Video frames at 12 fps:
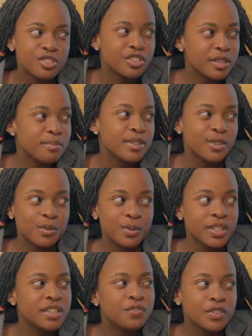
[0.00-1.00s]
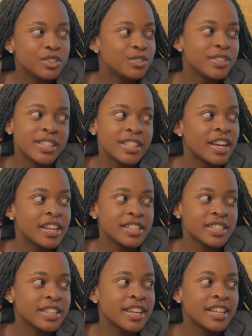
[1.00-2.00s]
enjoy being Queen. It feels really nice.